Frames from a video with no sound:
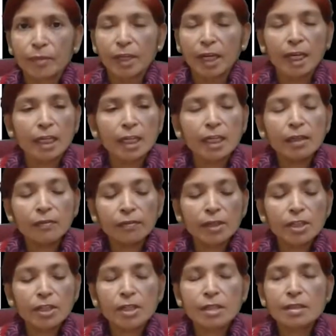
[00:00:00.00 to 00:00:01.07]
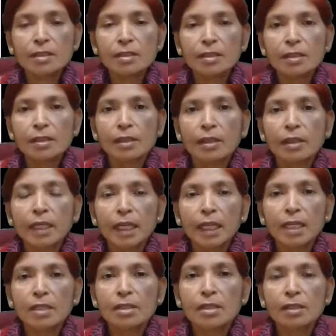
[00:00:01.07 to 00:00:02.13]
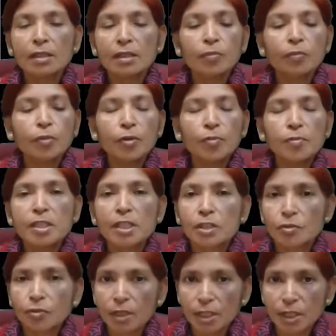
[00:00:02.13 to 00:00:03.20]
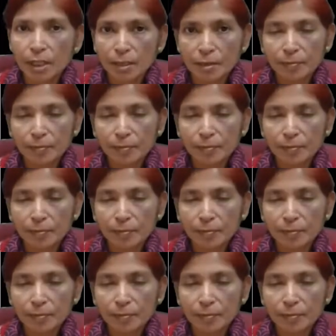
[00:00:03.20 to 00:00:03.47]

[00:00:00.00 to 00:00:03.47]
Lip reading: and inflation create boom situation.